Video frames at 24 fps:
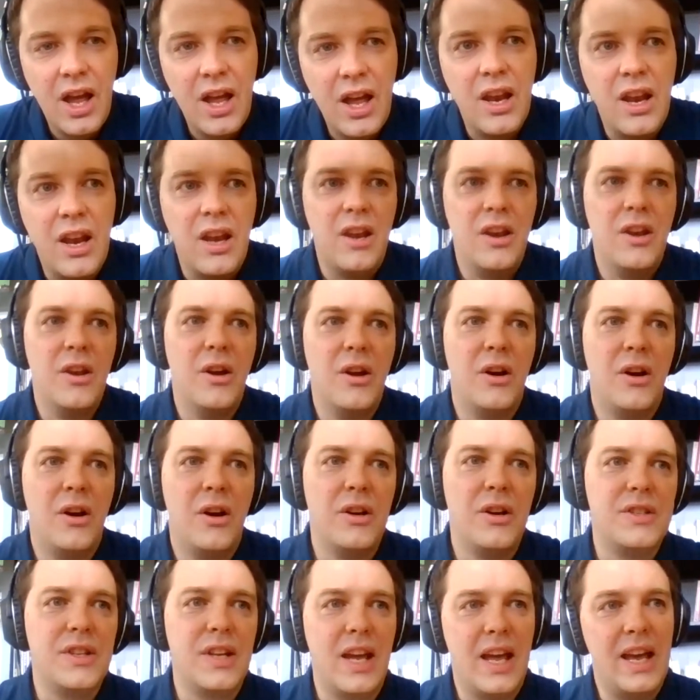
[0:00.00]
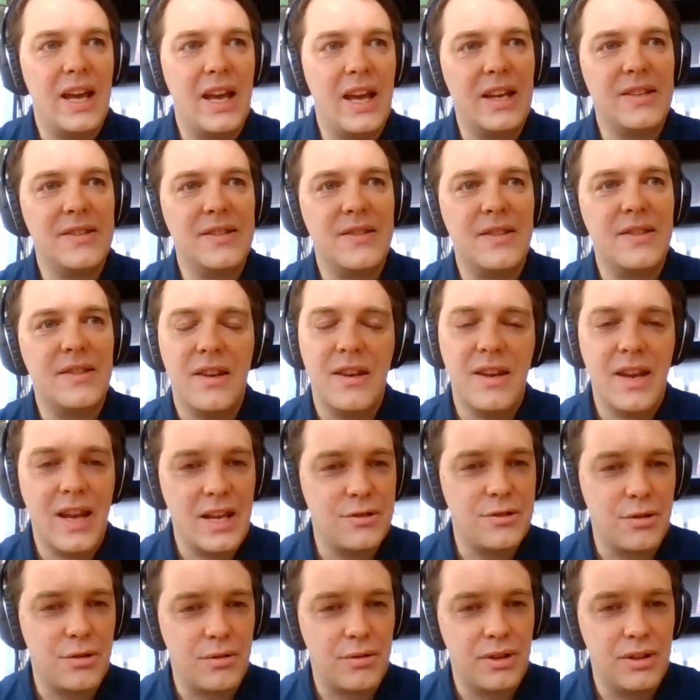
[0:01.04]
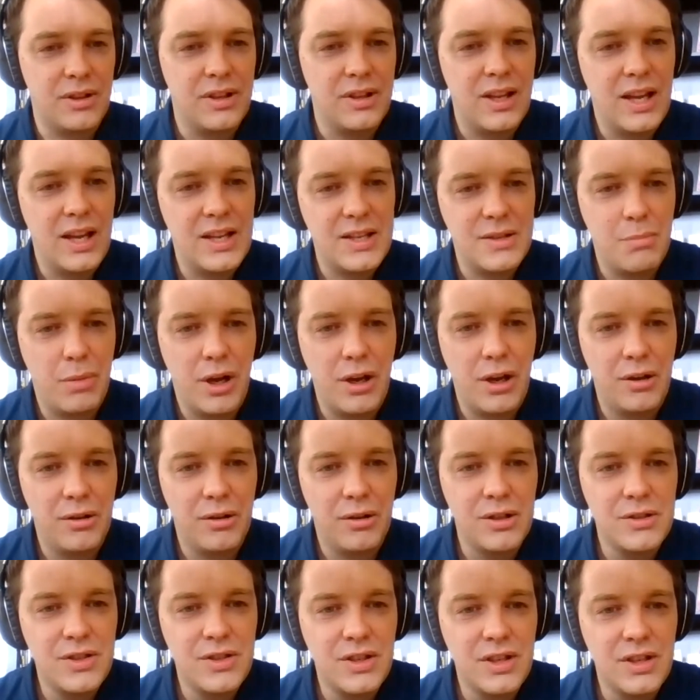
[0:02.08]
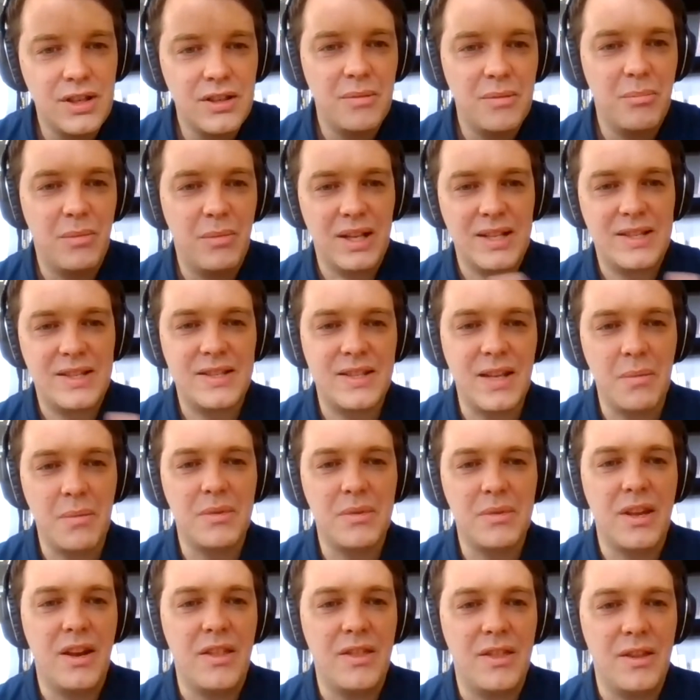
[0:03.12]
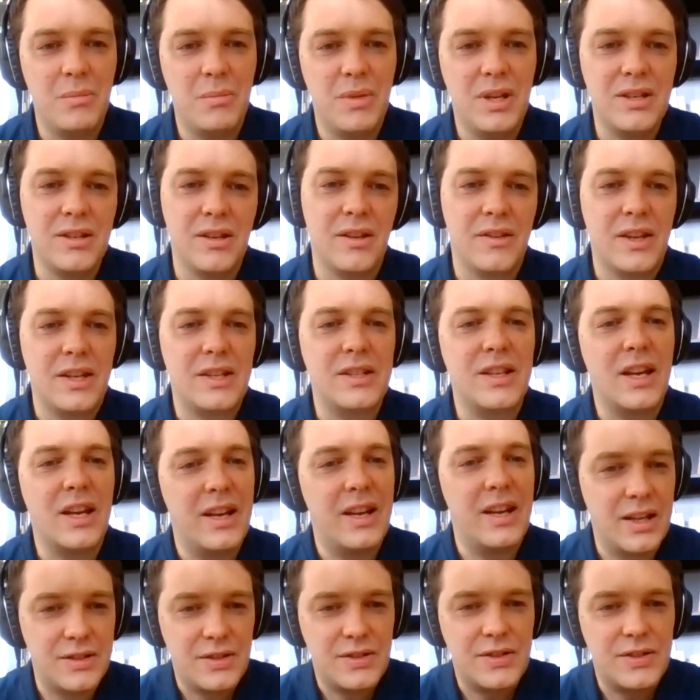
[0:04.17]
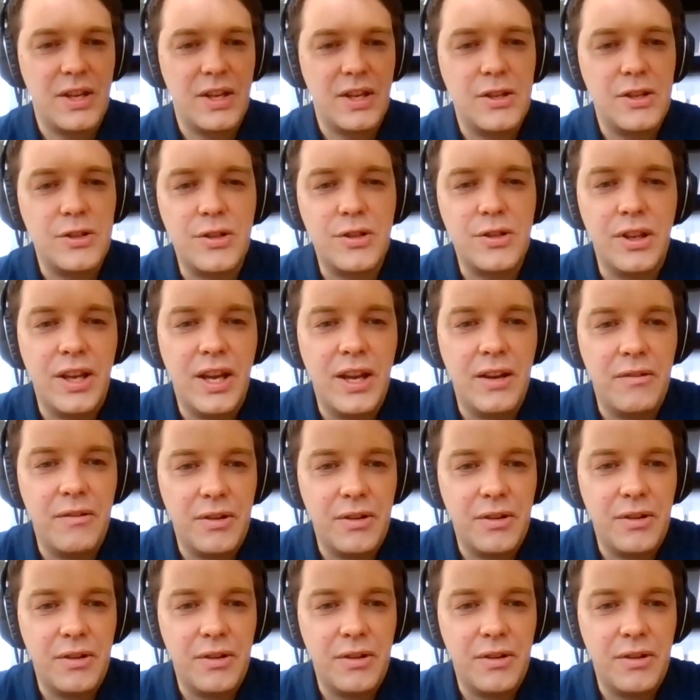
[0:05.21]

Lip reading: not as natural as biology, but something in the middle that connects essentially everything.